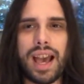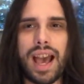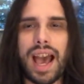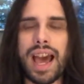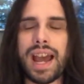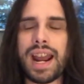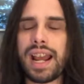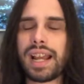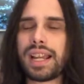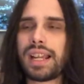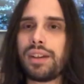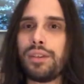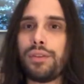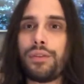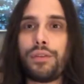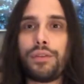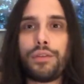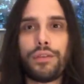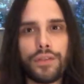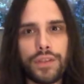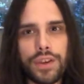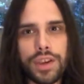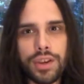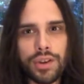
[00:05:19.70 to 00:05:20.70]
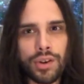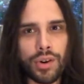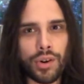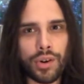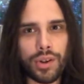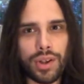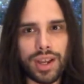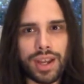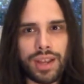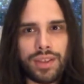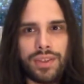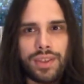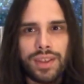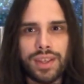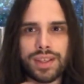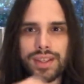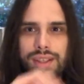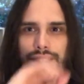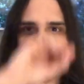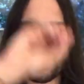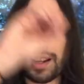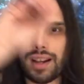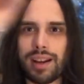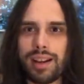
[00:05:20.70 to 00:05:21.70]
And I can feel in
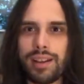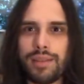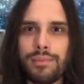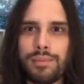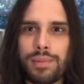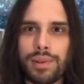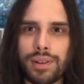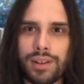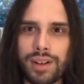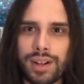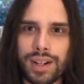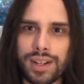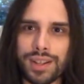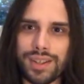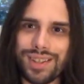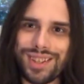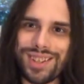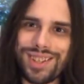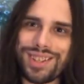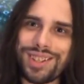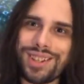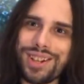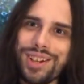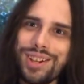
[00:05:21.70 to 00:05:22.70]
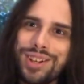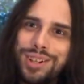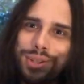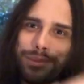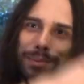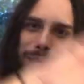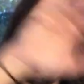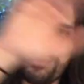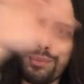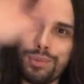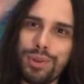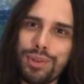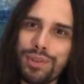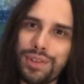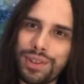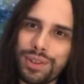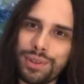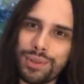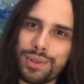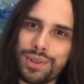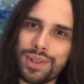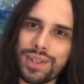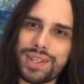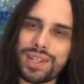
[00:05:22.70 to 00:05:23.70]
this time period, as the sun has been moving
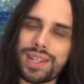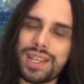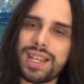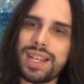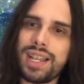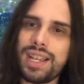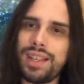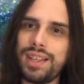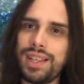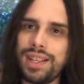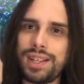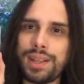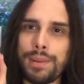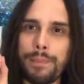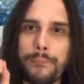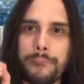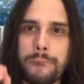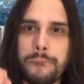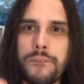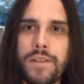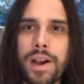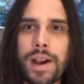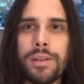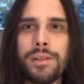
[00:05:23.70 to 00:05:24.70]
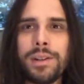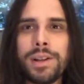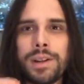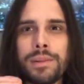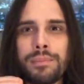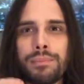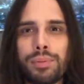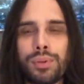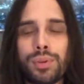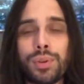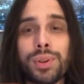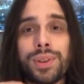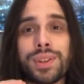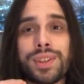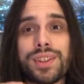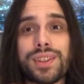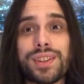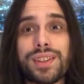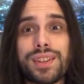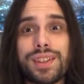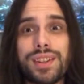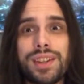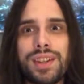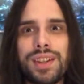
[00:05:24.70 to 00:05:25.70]
through this key, these very important
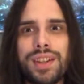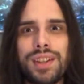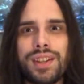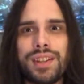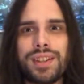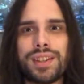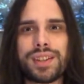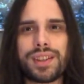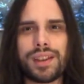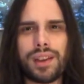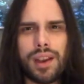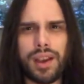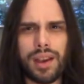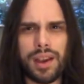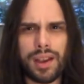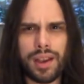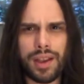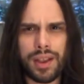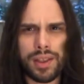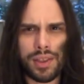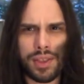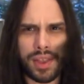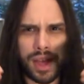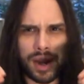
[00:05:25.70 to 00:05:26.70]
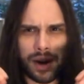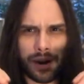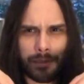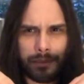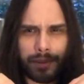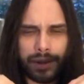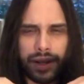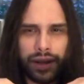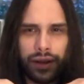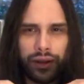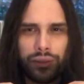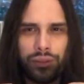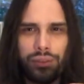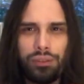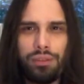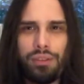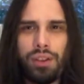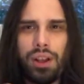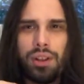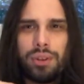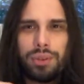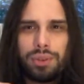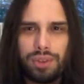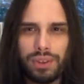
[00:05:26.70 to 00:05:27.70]
seeds that are being
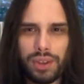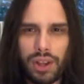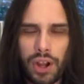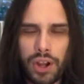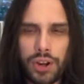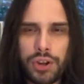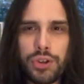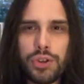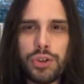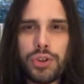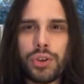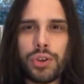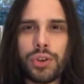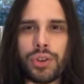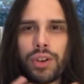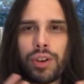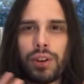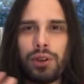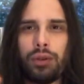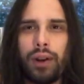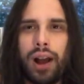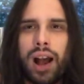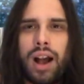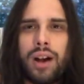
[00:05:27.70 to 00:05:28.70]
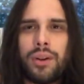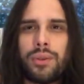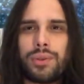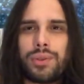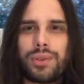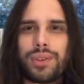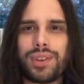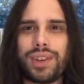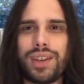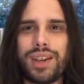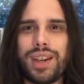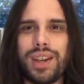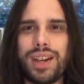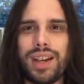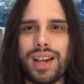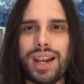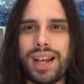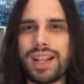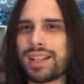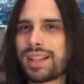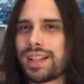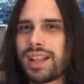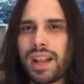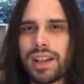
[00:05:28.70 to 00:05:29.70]
felt under the ground.
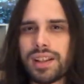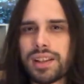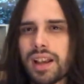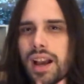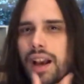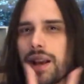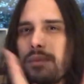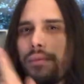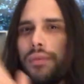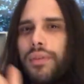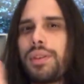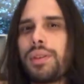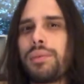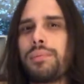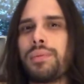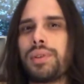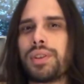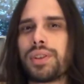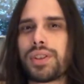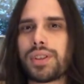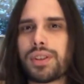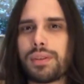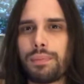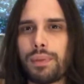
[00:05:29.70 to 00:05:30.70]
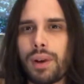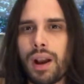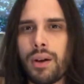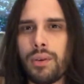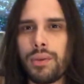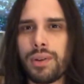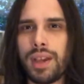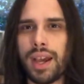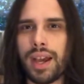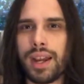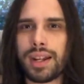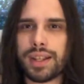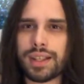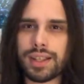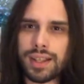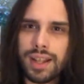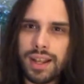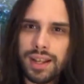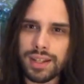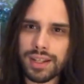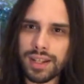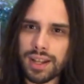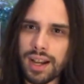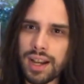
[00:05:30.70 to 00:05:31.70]
It's not time for them to sprout yet. It's
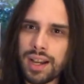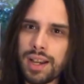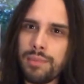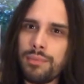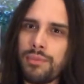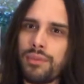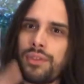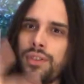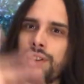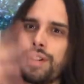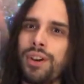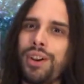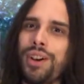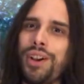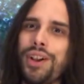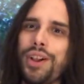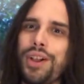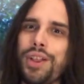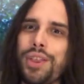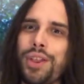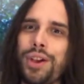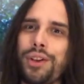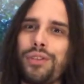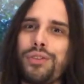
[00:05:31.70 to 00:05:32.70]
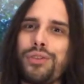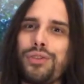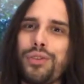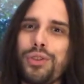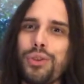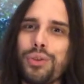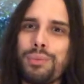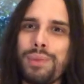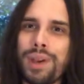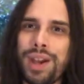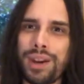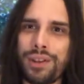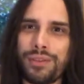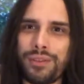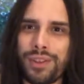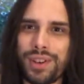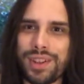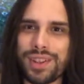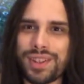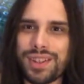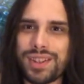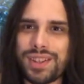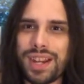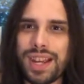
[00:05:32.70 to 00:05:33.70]
not time for their full
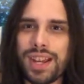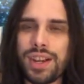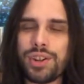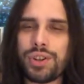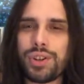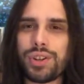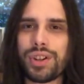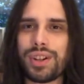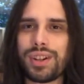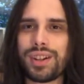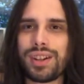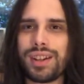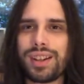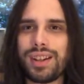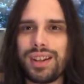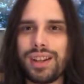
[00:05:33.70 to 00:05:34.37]
manifestation.